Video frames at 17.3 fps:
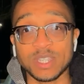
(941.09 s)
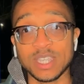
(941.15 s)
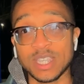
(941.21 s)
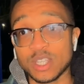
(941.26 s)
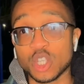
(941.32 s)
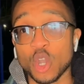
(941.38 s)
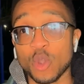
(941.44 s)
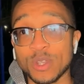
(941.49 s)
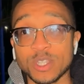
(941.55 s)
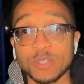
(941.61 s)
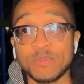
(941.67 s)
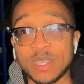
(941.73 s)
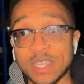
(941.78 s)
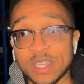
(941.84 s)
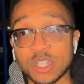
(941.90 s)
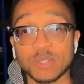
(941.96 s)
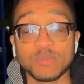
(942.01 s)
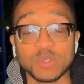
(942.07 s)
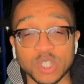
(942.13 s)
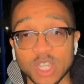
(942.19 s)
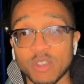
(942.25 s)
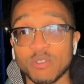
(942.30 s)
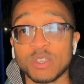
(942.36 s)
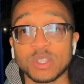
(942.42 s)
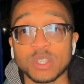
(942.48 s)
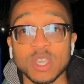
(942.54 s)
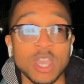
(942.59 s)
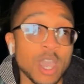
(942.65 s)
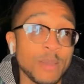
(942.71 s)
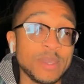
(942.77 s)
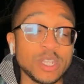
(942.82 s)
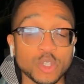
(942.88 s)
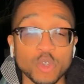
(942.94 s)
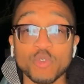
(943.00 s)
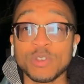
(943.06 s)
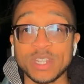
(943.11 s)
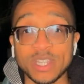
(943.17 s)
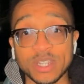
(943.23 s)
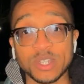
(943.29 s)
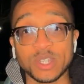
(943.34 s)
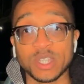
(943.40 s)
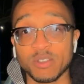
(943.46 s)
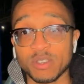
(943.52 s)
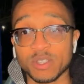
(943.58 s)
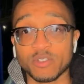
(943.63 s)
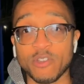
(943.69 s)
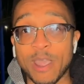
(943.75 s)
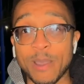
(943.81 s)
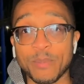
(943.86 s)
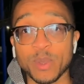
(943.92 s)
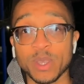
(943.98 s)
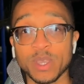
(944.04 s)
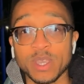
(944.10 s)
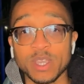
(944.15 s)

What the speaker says: he is going to be in some serious... I mean, he's already in serious crap.